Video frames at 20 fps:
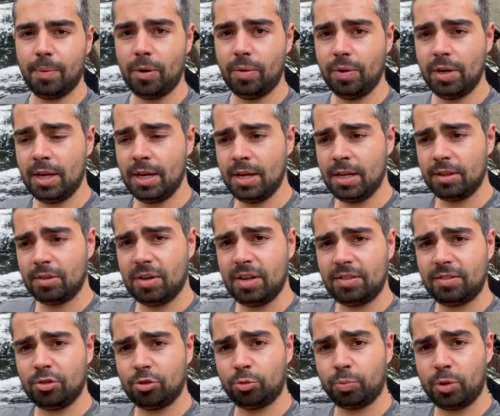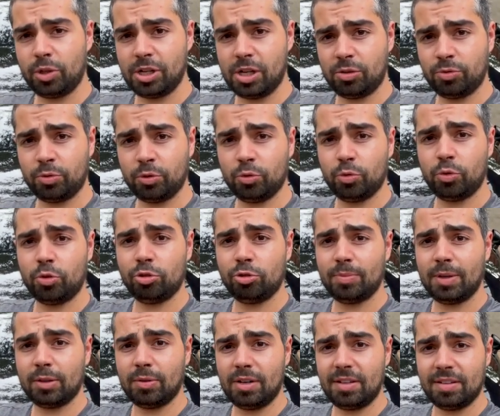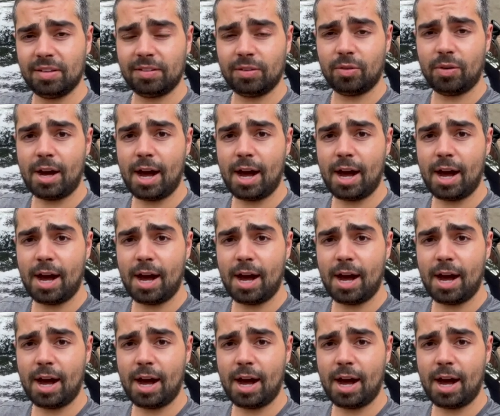So these are the future projects,